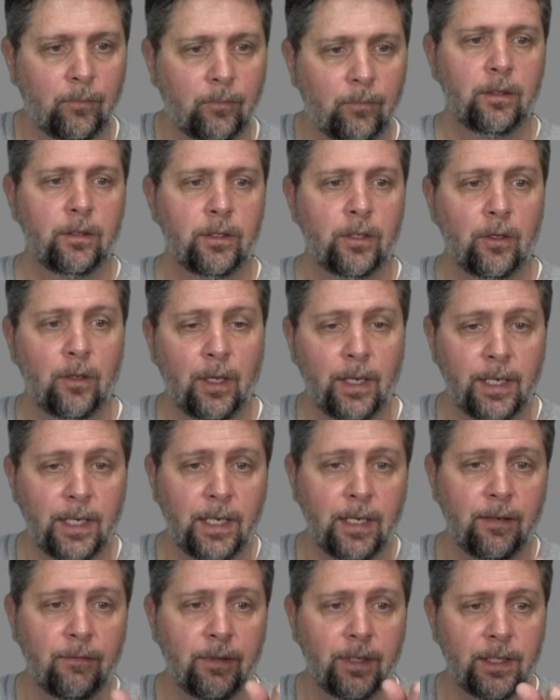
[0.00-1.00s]
So they
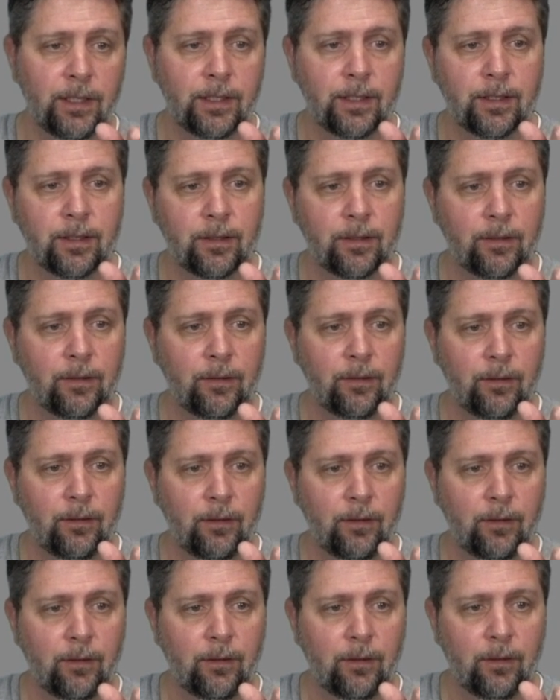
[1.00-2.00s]
give us
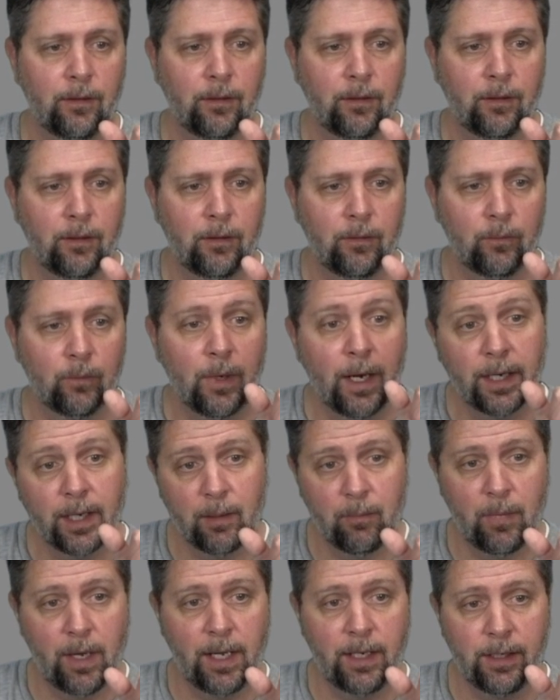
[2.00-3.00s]

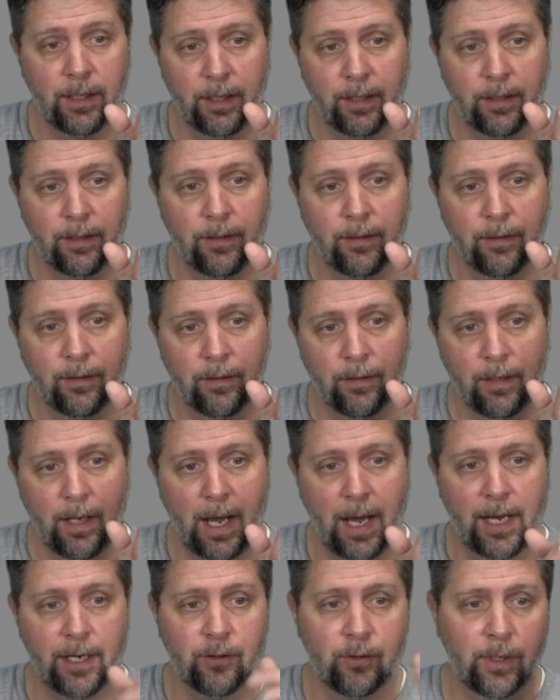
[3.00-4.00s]
recommended
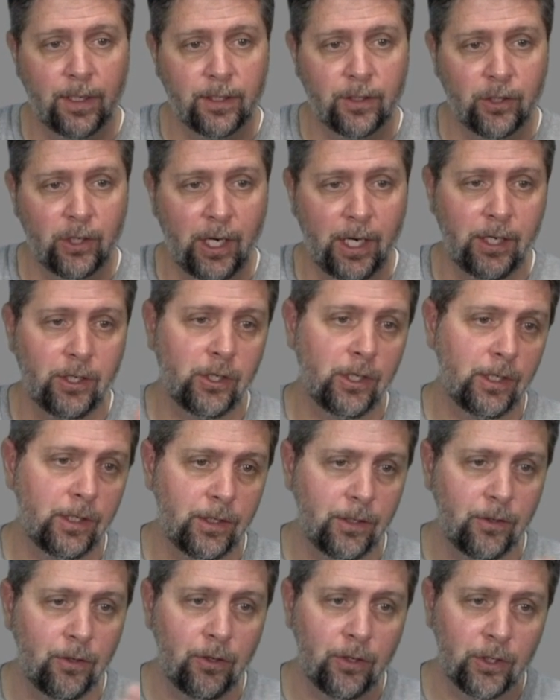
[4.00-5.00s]
address
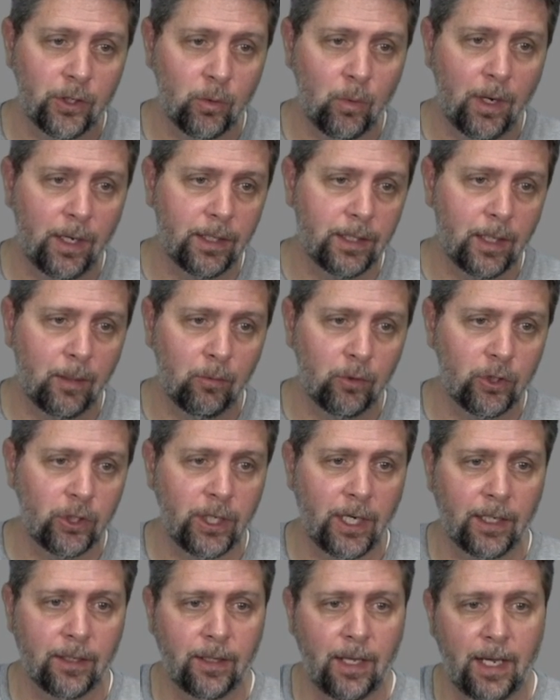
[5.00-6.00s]
changes. You just want to double
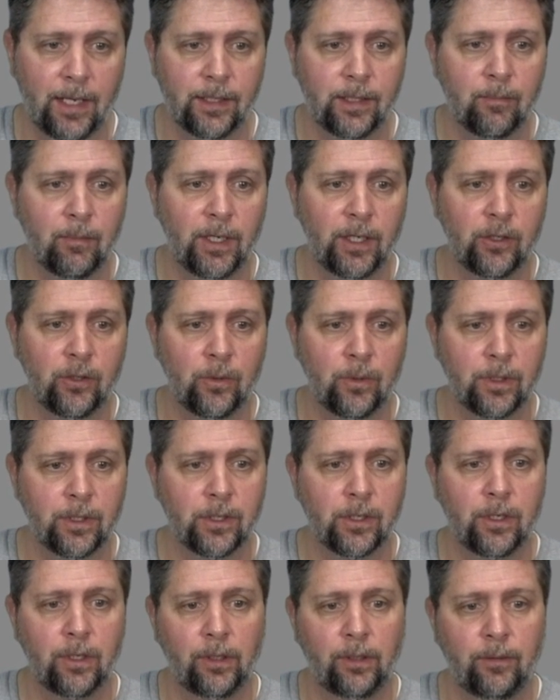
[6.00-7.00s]
check that to make sure
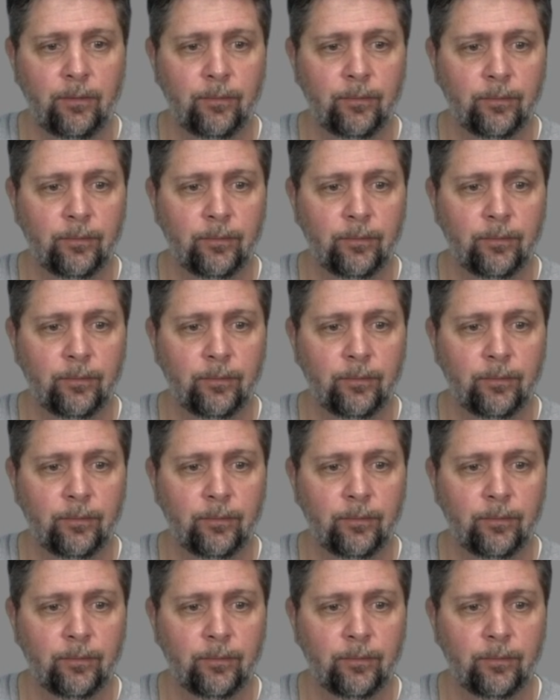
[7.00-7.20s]
it's good.